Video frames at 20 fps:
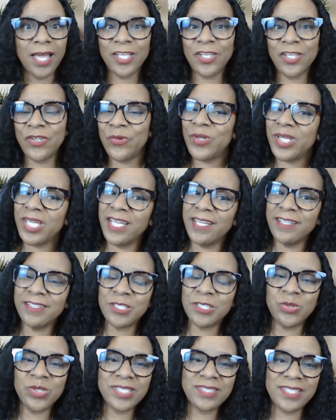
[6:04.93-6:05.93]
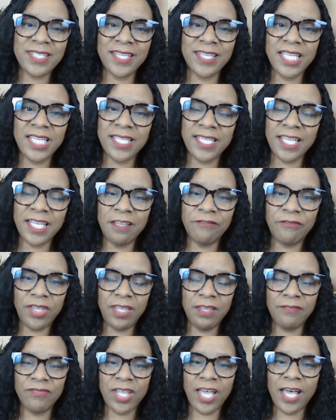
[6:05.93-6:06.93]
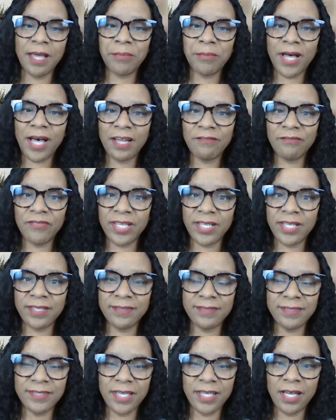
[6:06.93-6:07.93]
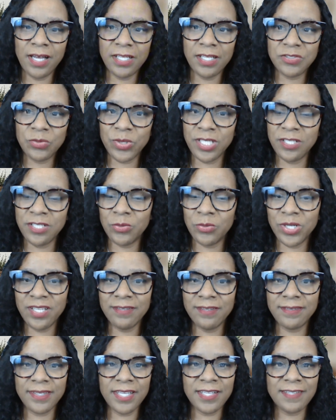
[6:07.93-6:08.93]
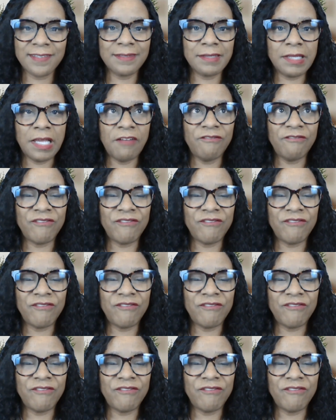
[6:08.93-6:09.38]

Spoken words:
You need to attend, if not Podfest 2026,